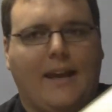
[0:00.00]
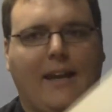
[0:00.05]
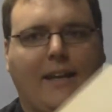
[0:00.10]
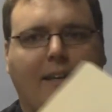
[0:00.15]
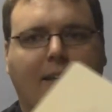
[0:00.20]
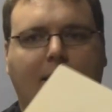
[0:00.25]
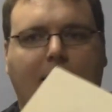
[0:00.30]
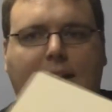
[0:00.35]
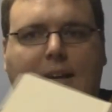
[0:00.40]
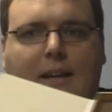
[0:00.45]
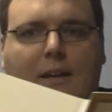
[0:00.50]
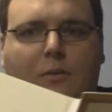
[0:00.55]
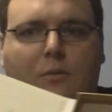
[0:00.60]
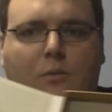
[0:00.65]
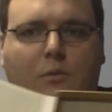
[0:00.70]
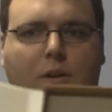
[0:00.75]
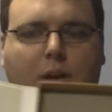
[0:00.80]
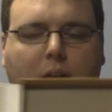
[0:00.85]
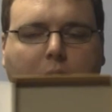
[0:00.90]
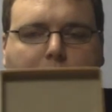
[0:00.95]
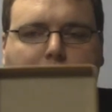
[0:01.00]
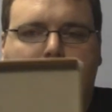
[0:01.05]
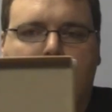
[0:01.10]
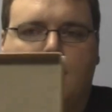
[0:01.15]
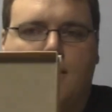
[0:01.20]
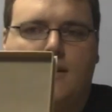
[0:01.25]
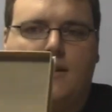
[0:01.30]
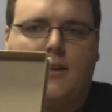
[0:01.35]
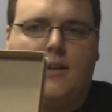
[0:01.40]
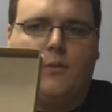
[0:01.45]

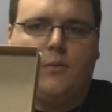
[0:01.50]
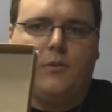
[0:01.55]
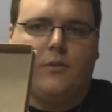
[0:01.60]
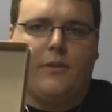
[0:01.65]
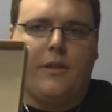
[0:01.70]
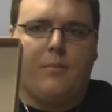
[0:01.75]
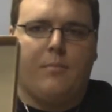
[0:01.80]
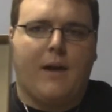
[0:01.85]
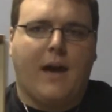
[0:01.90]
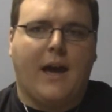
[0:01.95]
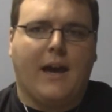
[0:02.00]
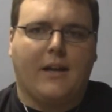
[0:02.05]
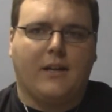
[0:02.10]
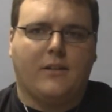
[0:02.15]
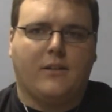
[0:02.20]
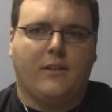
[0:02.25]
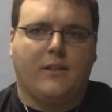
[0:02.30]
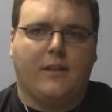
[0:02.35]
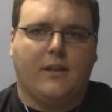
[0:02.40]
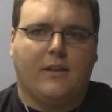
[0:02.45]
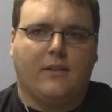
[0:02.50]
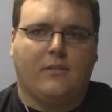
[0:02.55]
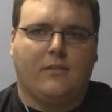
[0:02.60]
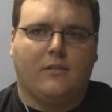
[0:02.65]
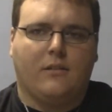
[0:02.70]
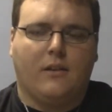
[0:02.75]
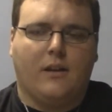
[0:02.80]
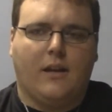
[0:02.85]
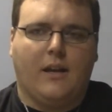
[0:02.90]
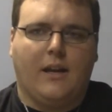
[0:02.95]
Amazon did was they packaged
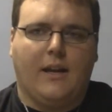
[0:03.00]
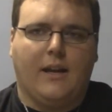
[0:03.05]
this